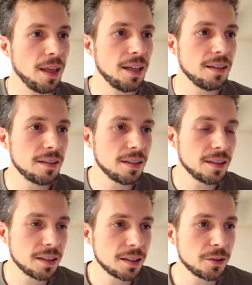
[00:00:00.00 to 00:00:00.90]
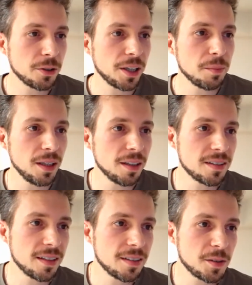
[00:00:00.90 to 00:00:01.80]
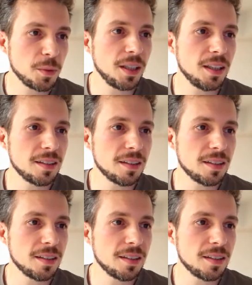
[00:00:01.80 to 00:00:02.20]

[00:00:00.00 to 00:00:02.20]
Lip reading: And Gray Miller says as well,